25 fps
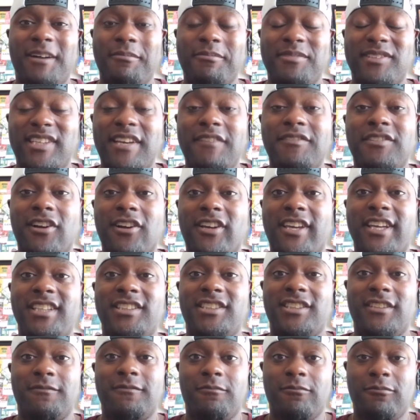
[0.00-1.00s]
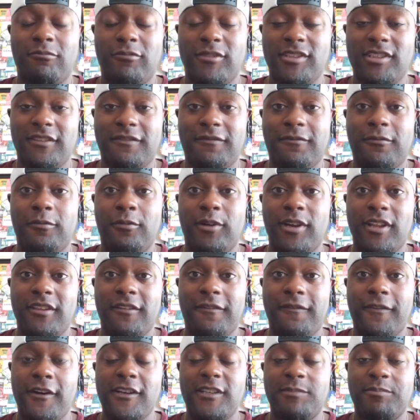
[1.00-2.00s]
Steve Sarkisian was one of the
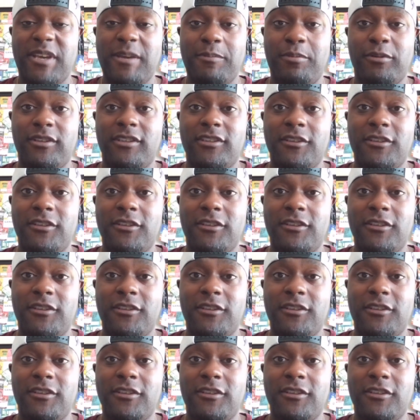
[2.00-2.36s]
first people